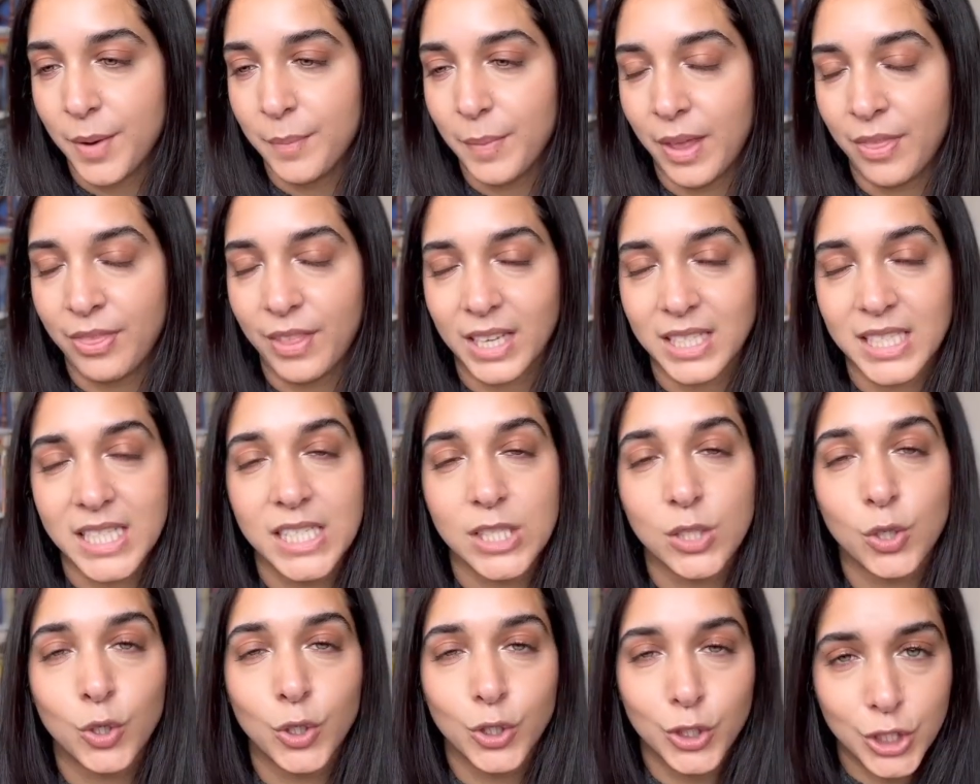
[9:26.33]
and that is
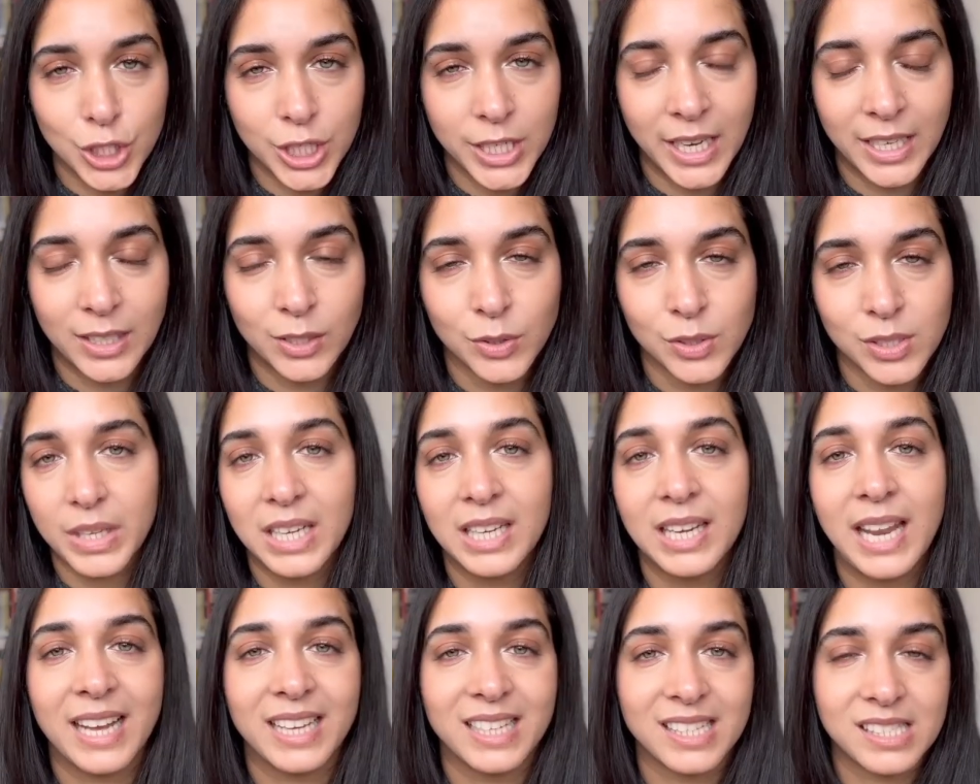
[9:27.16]
Kushelles
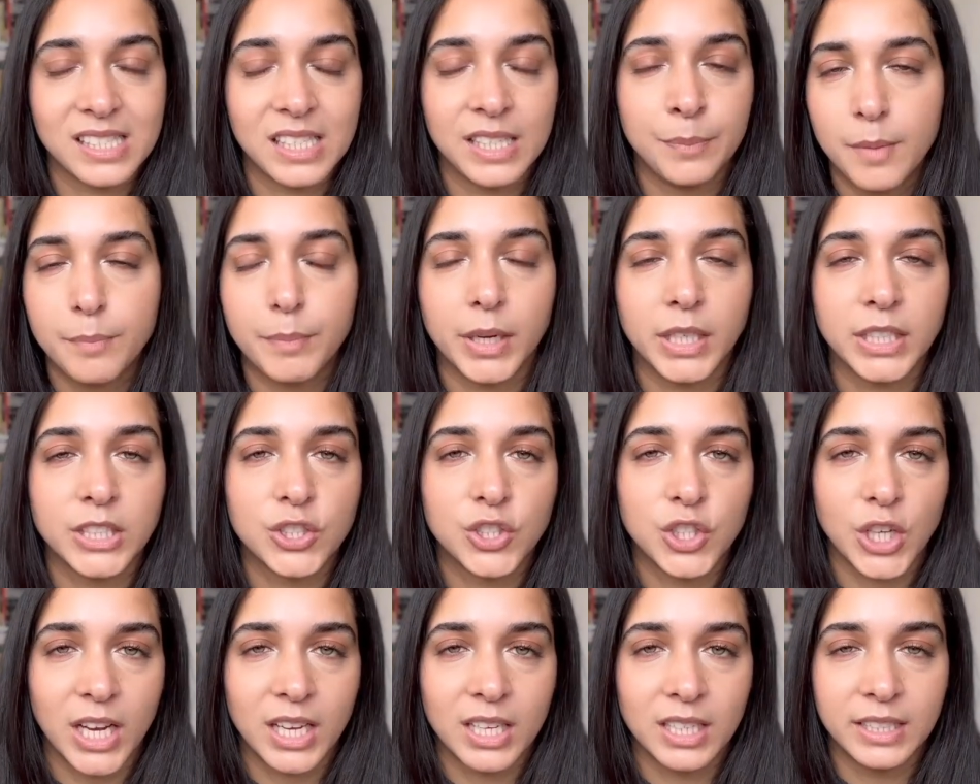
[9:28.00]
Legacy by
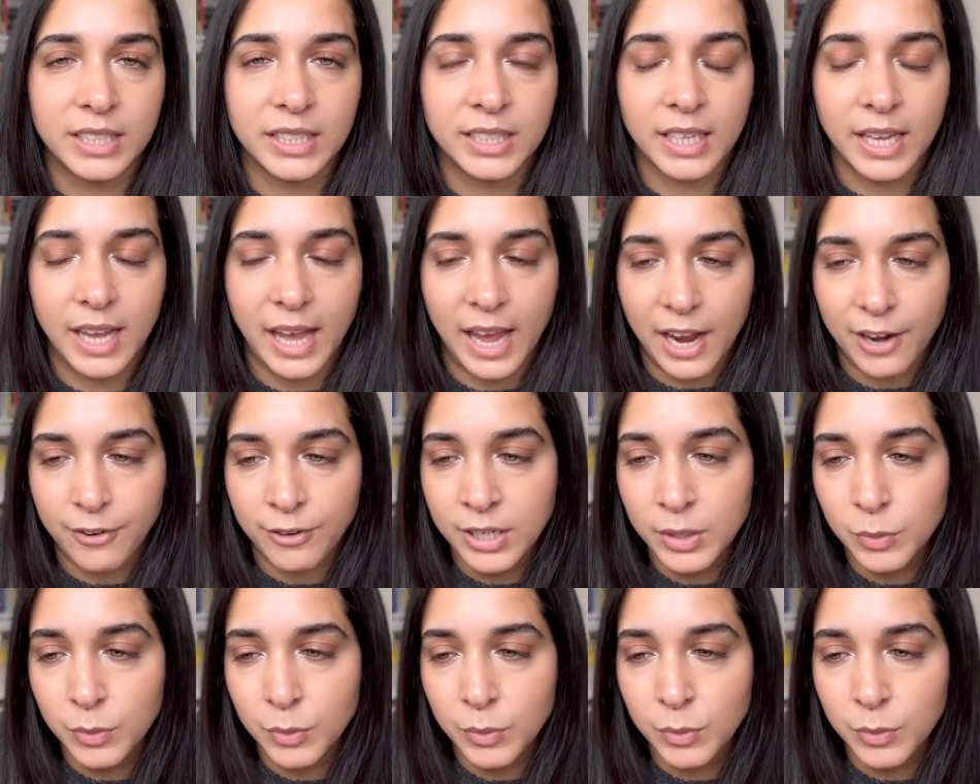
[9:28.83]
Jacqueline Carey,